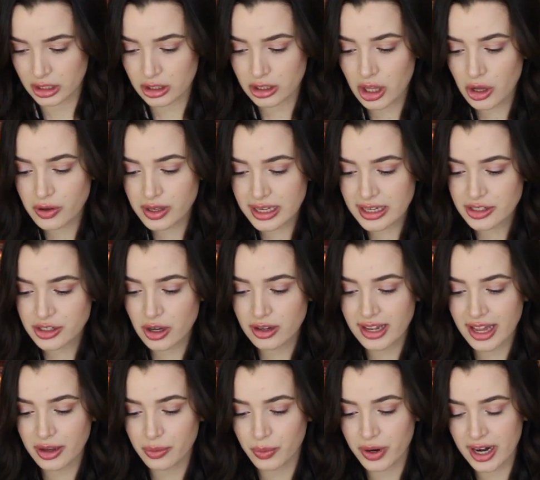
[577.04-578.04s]
You low-key don't
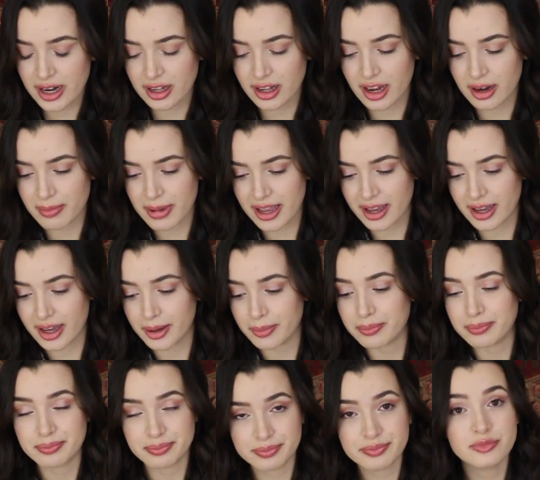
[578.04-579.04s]
like wearing a lot of makeup.
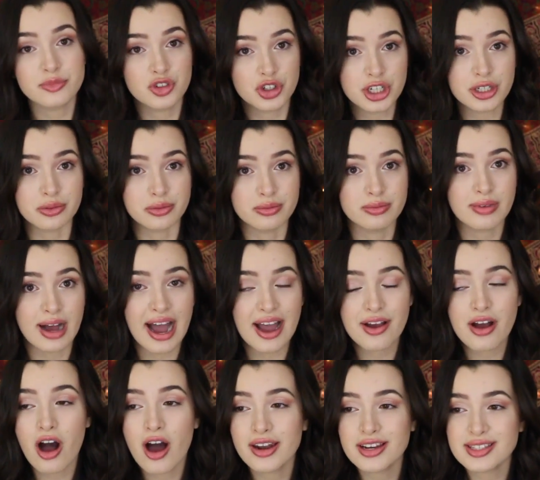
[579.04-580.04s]
True.
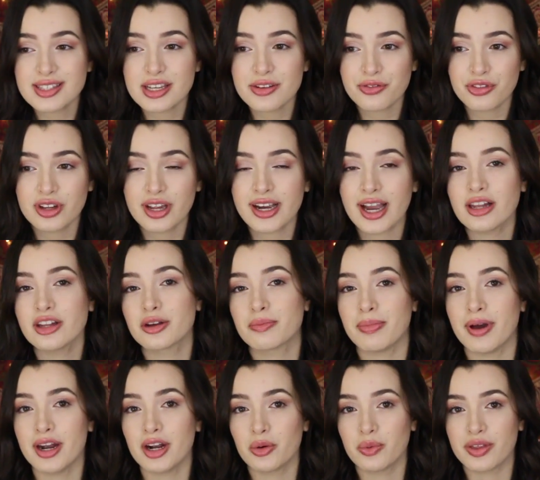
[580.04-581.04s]
I honestly feel like I
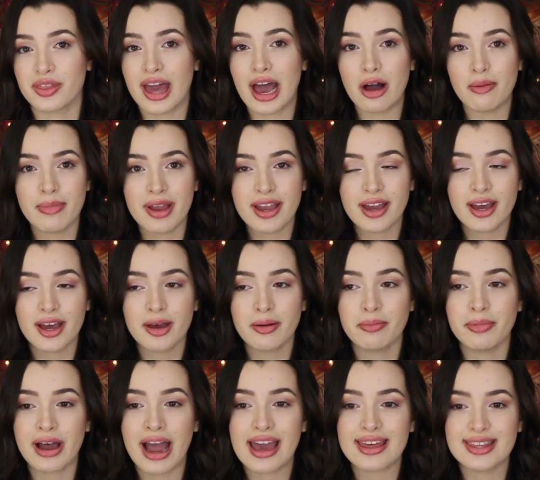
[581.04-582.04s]
look better without
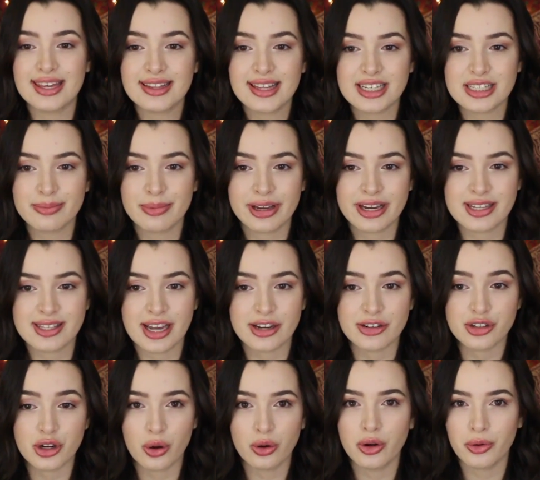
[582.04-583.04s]
makeup, but I think that's because I
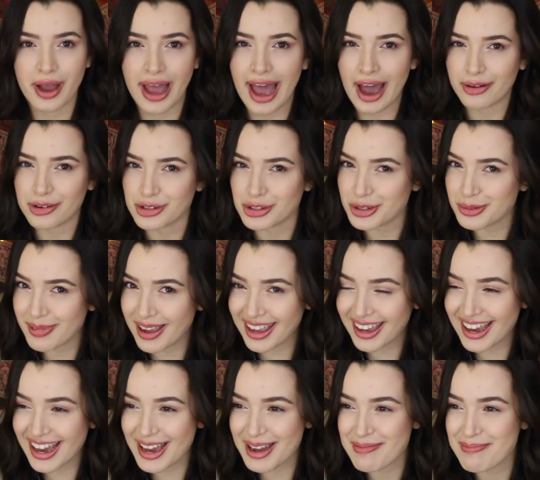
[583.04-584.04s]
don't know how to do
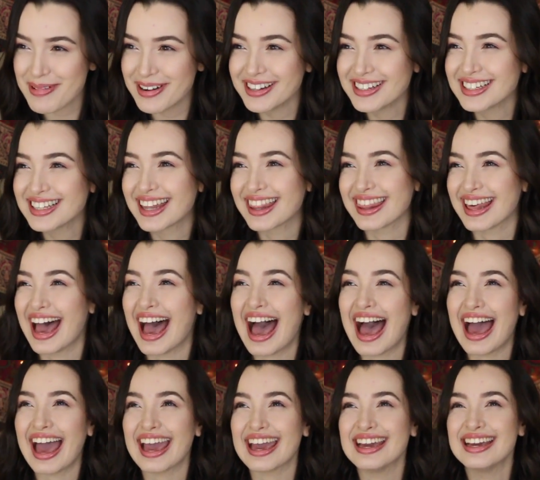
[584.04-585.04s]
makeup.
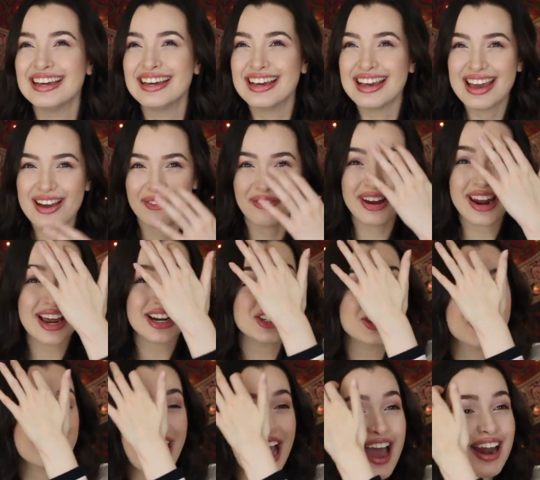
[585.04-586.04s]
That when I
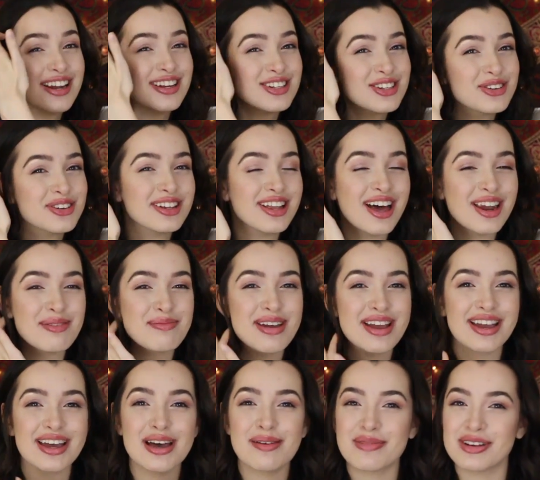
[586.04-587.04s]
try to do a lot of
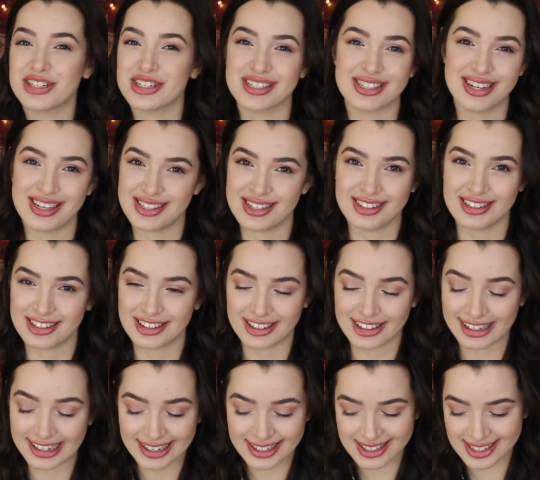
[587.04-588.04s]
makeup, it just doesn't look
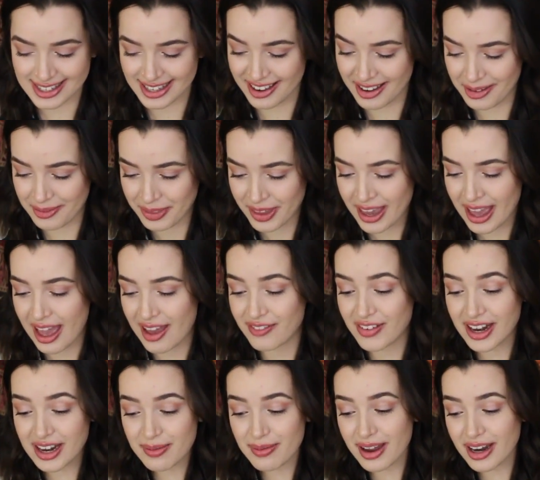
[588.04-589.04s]
good. So if
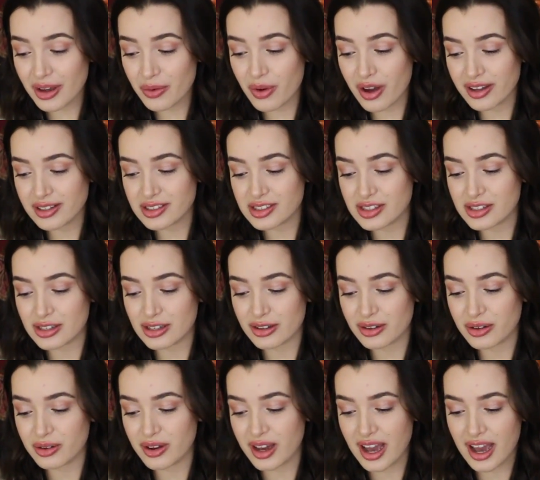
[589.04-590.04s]
anybody wants
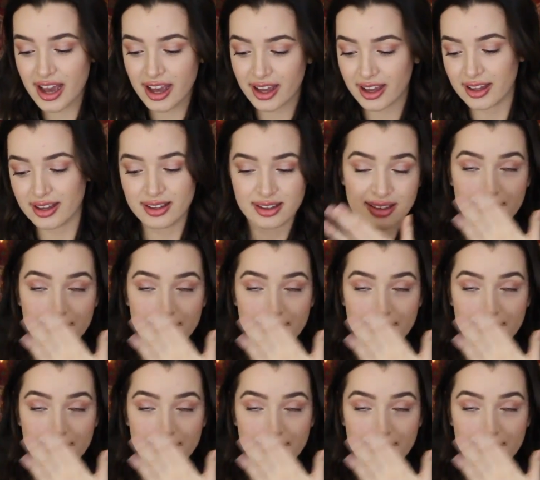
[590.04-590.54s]
to